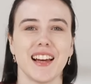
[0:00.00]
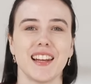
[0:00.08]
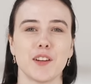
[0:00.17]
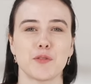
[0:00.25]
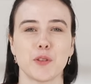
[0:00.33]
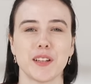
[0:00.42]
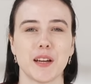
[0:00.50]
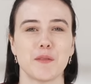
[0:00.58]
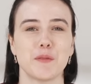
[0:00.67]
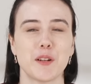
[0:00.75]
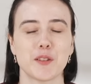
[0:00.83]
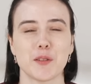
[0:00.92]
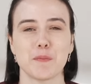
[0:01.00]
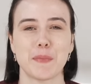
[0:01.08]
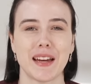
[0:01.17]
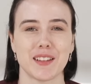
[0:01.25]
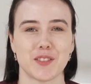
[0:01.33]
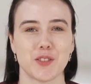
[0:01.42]
Hello everyone and welcome
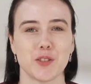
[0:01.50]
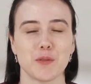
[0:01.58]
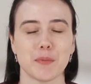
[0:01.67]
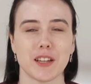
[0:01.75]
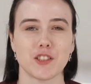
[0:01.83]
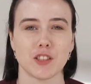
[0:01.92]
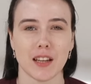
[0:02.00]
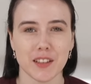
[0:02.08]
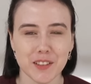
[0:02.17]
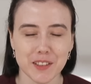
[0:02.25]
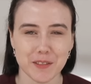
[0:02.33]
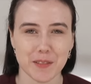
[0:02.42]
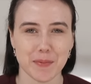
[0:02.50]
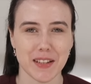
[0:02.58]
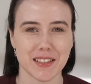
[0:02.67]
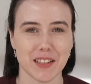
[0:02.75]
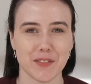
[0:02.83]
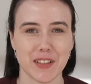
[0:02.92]
back to my channel with
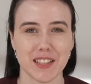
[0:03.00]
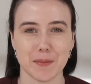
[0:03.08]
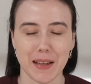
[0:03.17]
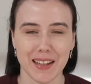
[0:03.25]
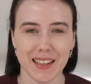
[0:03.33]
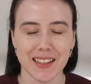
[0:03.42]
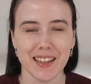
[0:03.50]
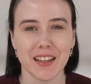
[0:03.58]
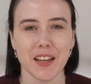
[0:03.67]
myself, Isabella.